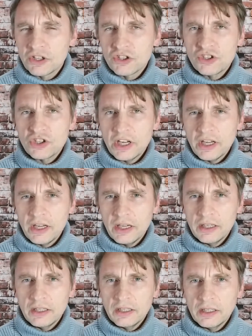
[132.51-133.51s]

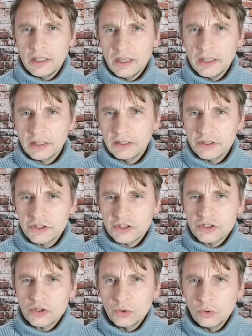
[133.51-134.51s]
Shane English
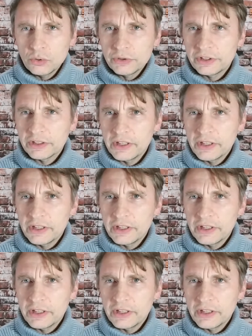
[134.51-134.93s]
Schools.